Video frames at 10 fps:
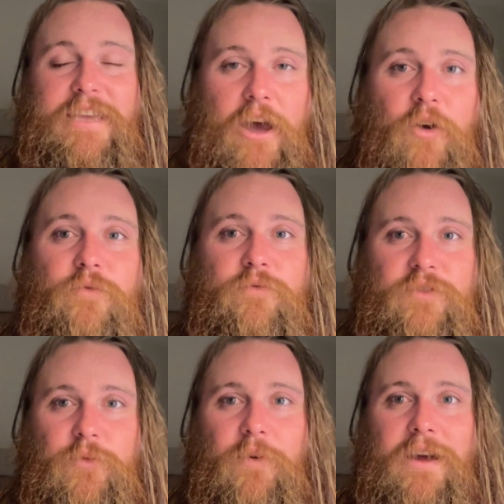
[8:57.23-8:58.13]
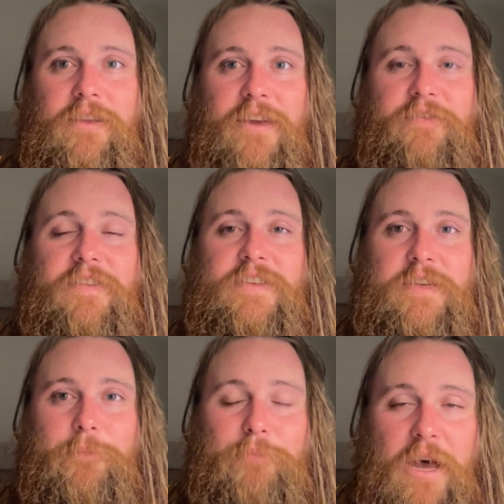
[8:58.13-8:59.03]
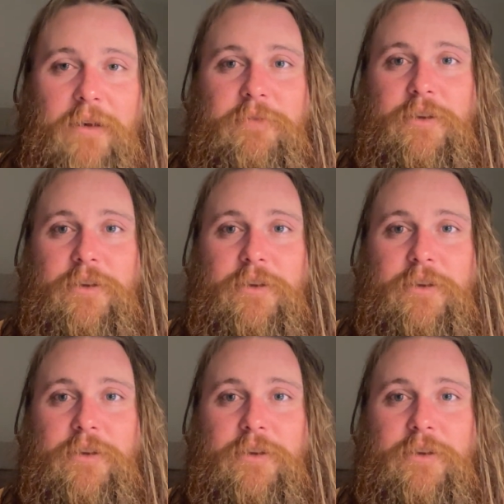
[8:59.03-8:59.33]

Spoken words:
owns the wildlife. Is it a public